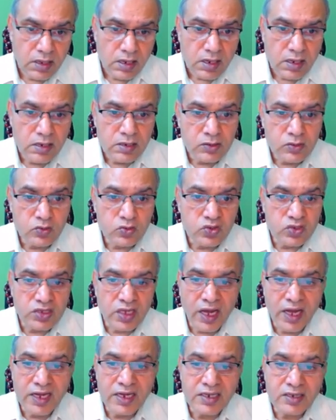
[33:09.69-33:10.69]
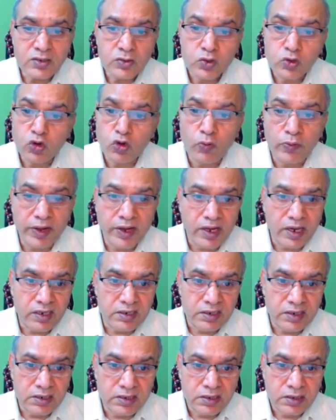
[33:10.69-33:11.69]
into sine 2 omega
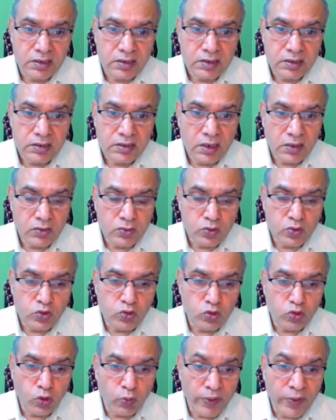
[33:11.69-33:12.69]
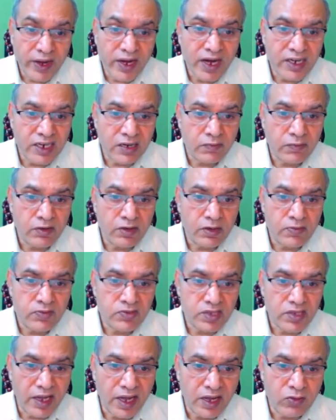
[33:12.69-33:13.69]
t. Now 2 omega t
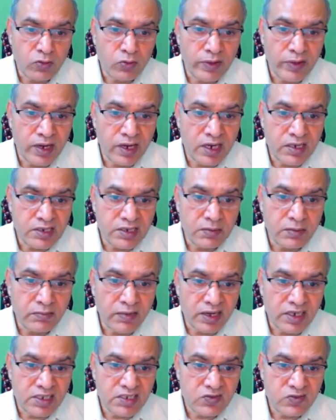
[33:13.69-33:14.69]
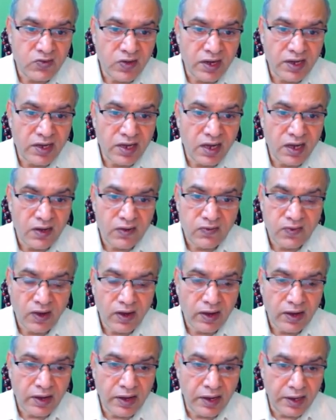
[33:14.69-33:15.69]
becomes n omega t minus phi
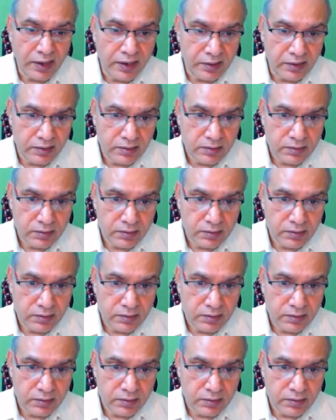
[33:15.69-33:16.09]
alpha AN.